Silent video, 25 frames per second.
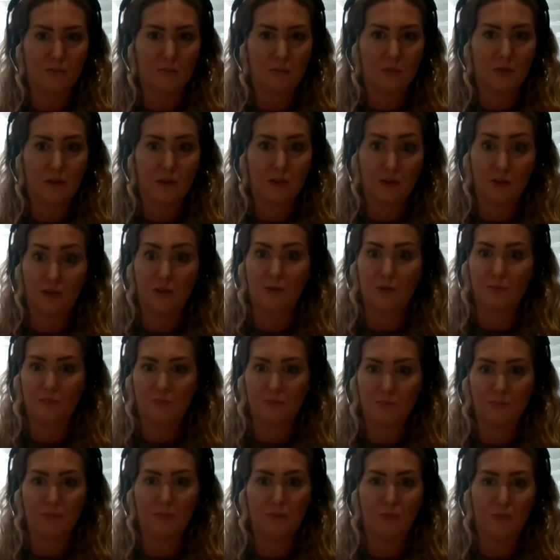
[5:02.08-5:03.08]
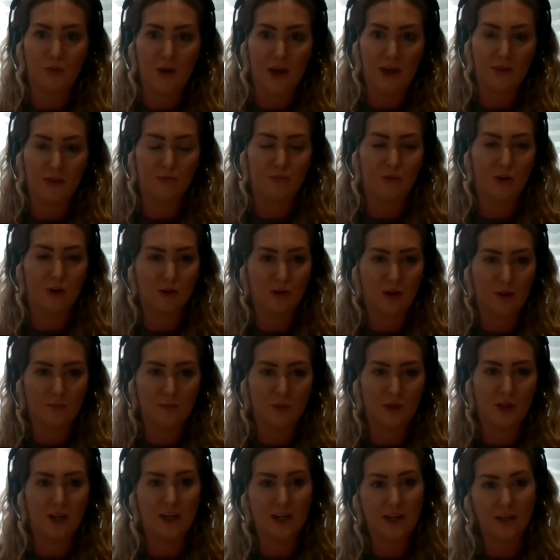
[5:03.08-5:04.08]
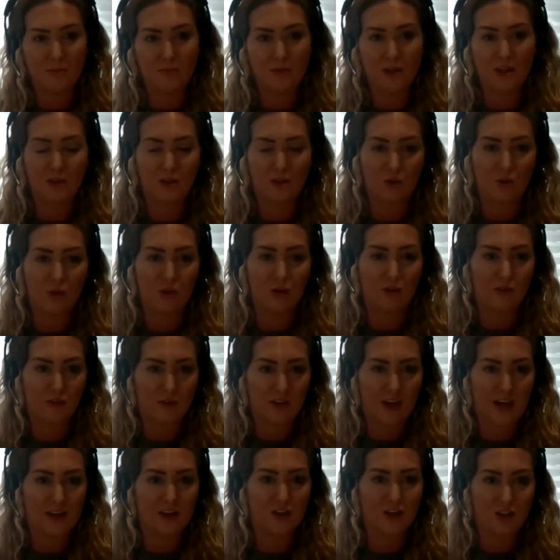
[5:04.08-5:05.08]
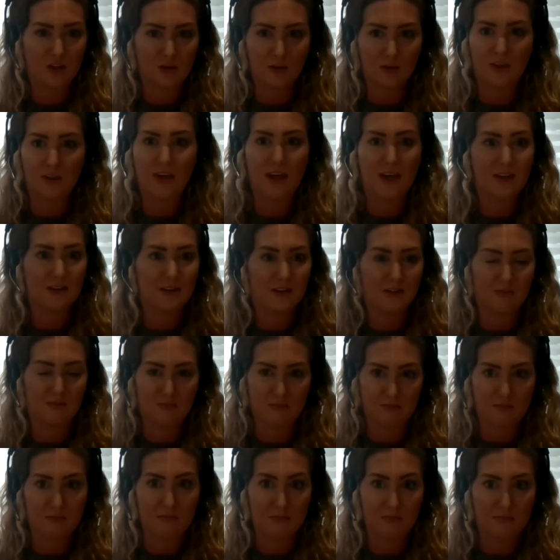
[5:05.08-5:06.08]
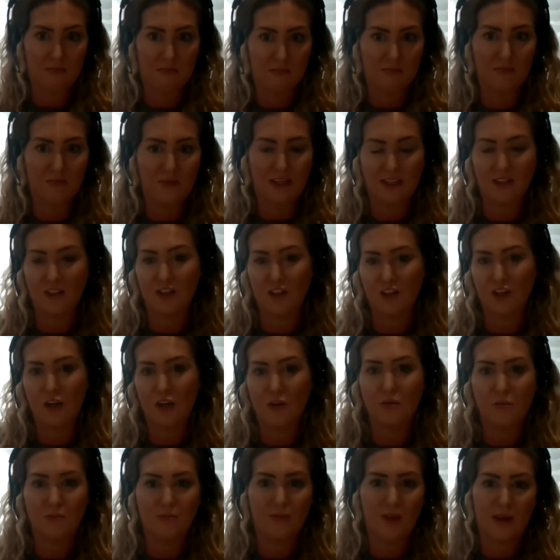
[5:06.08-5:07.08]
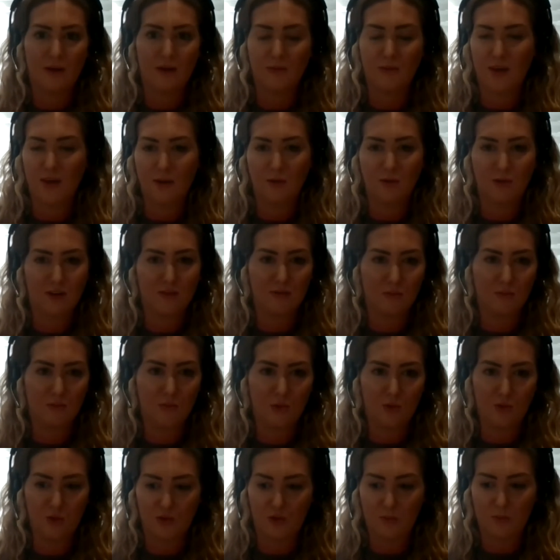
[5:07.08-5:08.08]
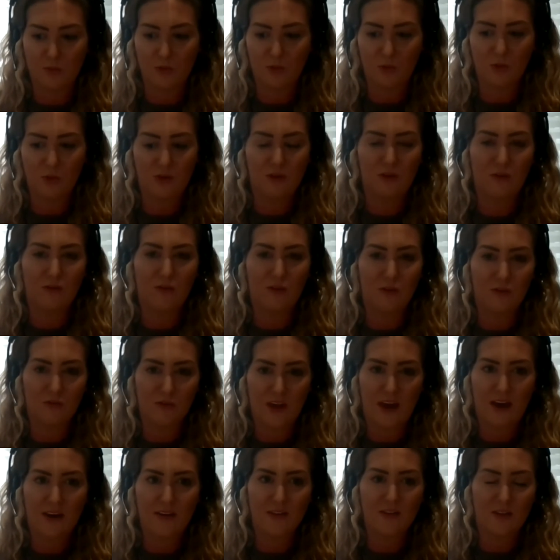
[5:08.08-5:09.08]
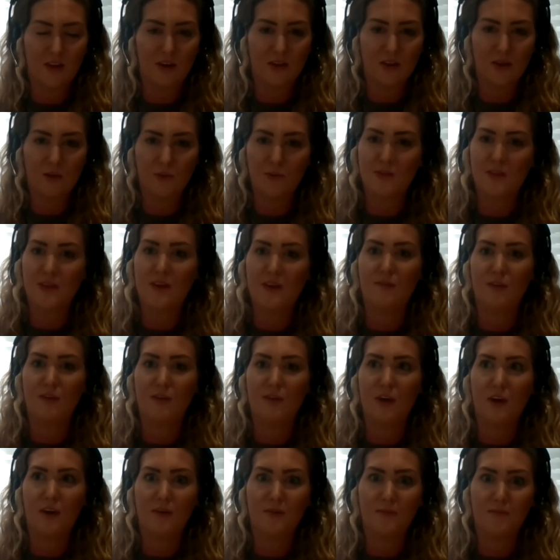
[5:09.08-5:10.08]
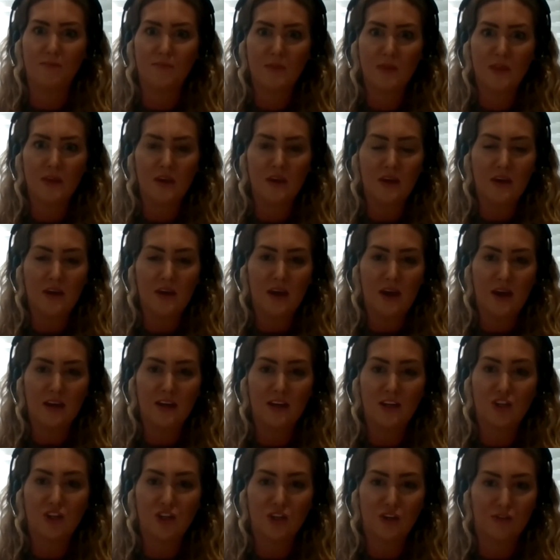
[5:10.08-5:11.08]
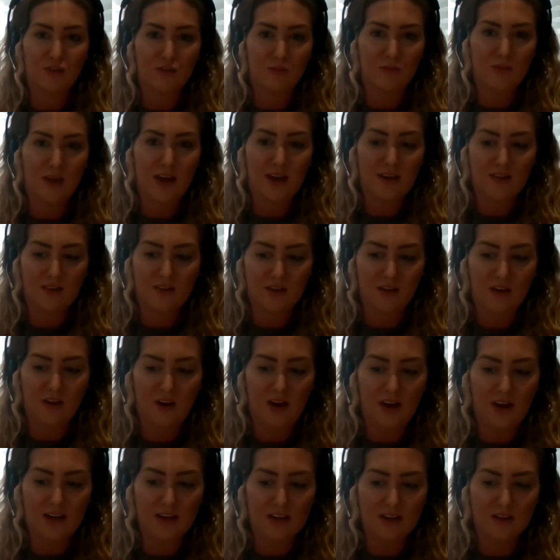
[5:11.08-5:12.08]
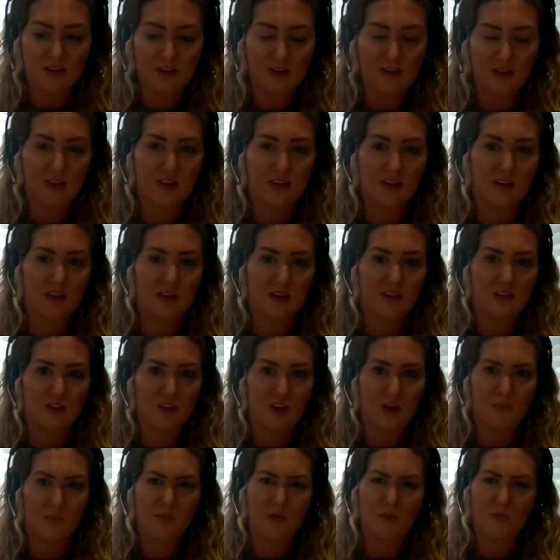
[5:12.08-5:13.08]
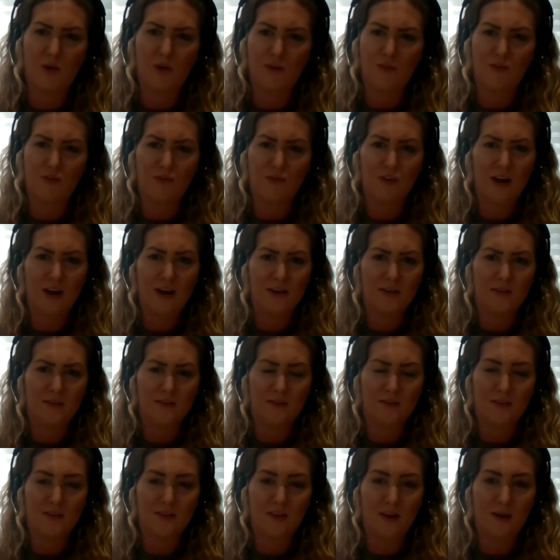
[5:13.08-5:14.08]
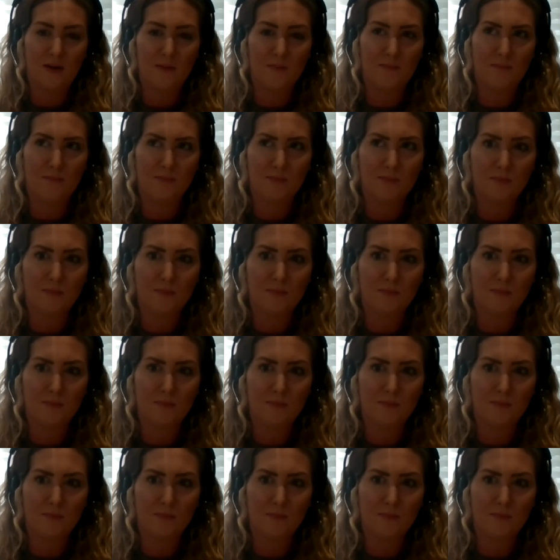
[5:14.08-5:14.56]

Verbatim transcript: you know, where the program would lead me and the qualification it would get me to. They they were even more supportive of that. So there was never an issue from that side. And I think in terms of my friends, um,